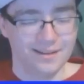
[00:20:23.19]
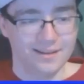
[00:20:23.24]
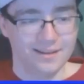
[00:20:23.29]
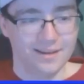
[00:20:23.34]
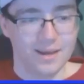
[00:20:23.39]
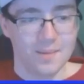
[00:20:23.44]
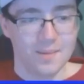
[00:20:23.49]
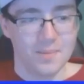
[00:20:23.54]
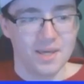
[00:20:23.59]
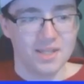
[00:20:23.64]

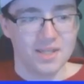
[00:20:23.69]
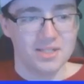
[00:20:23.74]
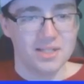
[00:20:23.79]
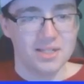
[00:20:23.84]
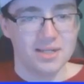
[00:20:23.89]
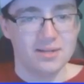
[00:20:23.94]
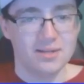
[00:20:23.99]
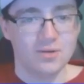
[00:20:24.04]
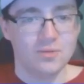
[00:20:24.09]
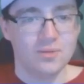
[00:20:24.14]
I bet you
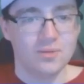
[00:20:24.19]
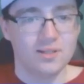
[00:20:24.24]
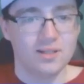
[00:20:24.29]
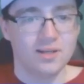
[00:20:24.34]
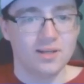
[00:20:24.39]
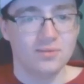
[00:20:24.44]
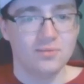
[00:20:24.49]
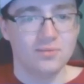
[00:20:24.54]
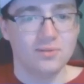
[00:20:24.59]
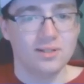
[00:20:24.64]
he'll be
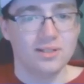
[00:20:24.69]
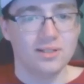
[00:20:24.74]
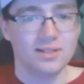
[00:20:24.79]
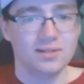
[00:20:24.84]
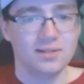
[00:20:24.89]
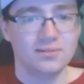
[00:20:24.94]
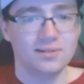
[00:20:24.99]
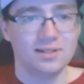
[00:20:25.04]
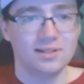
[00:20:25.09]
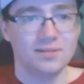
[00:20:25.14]
like
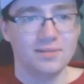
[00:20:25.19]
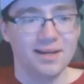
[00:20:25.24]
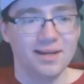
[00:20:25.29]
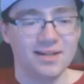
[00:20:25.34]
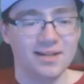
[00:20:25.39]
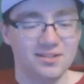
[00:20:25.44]
really, really bad